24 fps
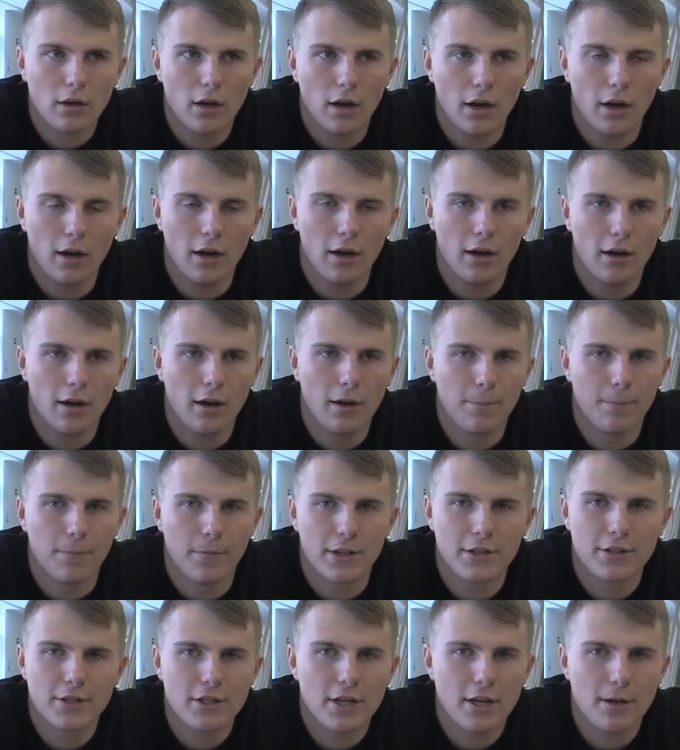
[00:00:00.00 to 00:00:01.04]
Um,
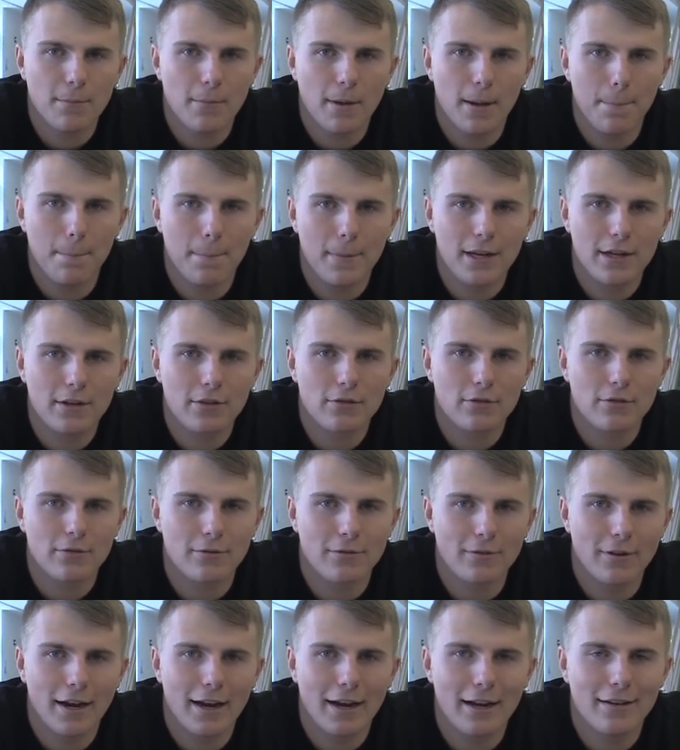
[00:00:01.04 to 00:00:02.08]
I'd say my biggest
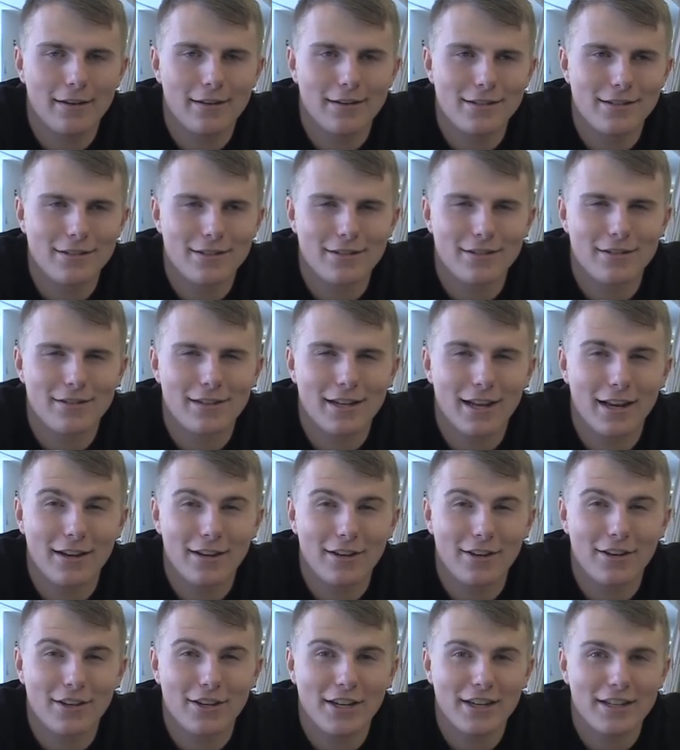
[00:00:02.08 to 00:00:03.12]
regret is getting
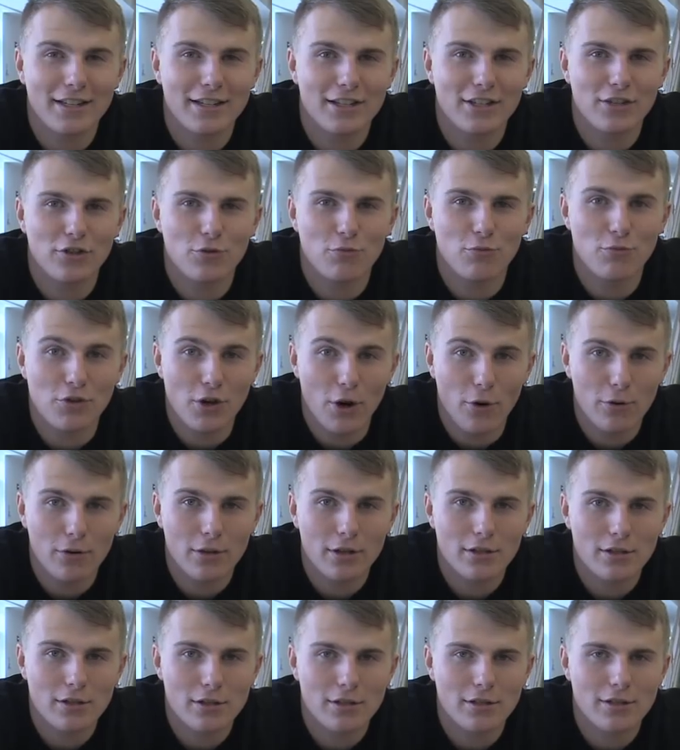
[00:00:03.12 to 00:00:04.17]
addicted to
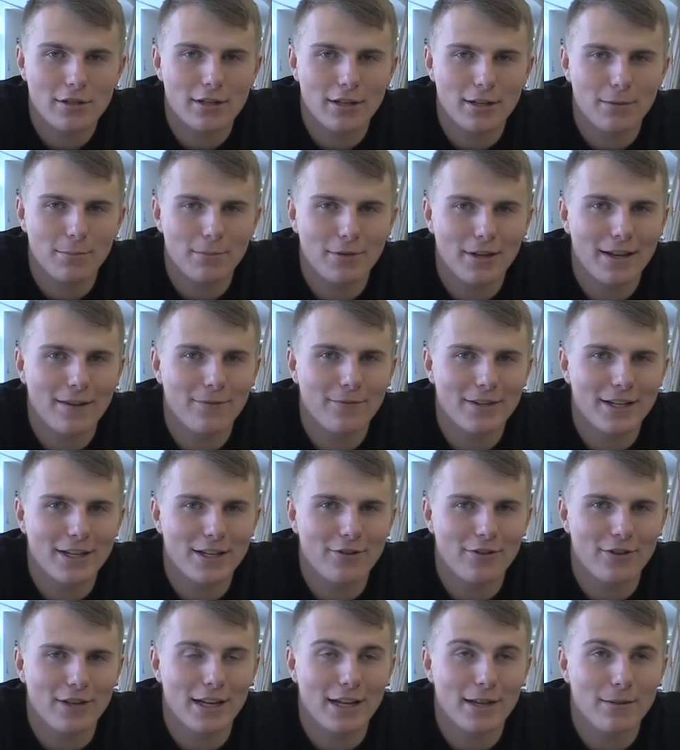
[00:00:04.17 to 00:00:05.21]
donuts and playing
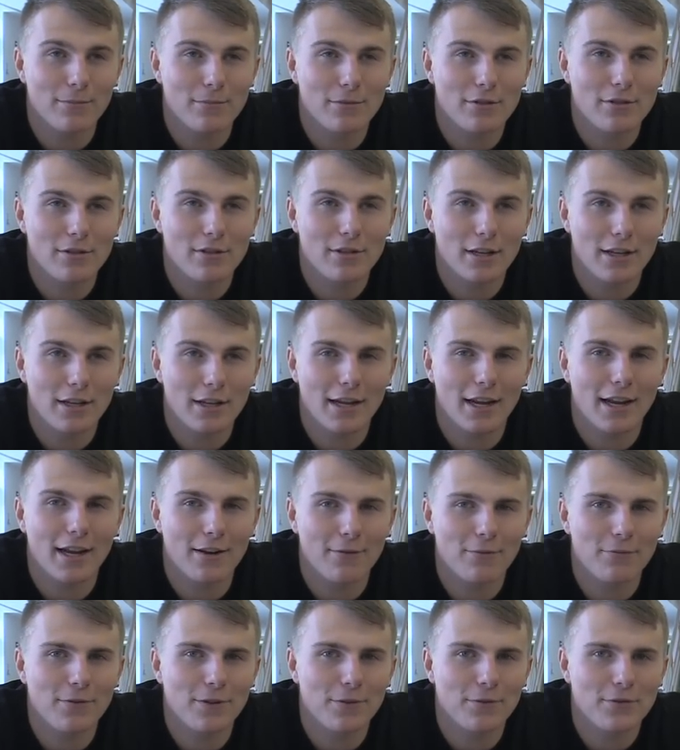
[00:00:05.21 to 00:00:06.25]
video games and
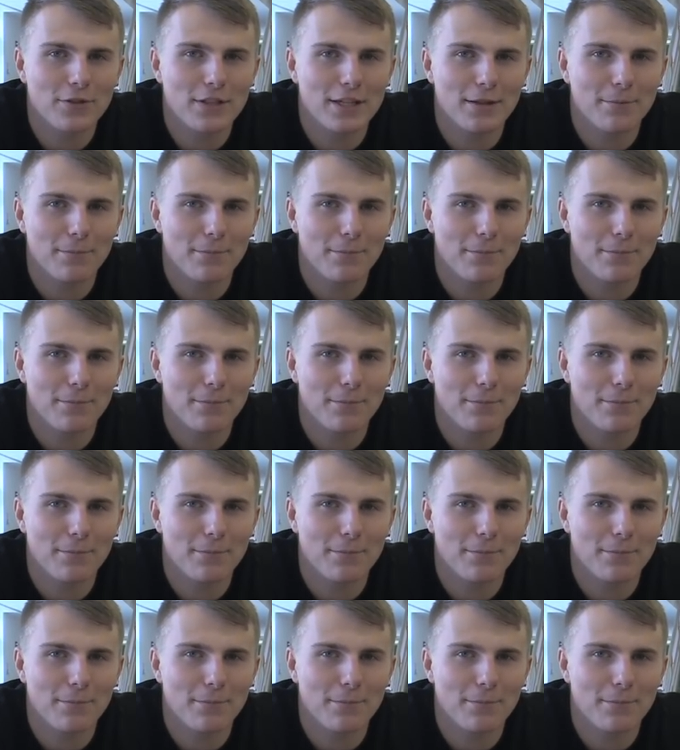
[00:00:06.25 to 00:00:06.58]
gaining 15